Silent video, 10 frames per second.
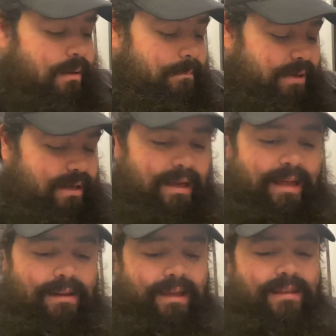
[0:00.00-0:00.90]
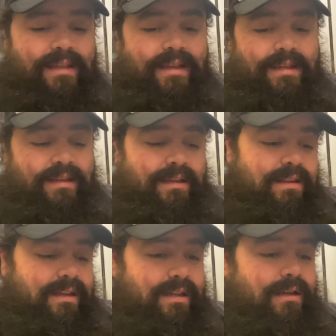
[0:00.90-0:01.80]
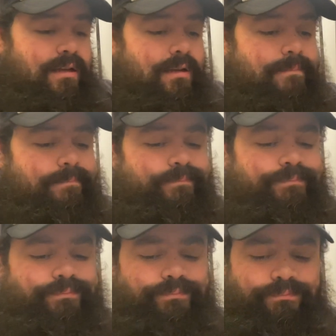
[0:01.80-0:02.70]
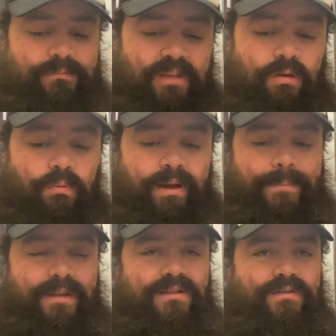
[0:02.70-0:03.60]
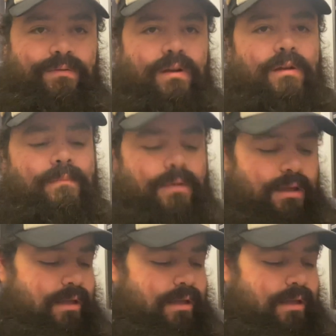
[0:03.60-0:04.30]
But I like the idea that the weapons from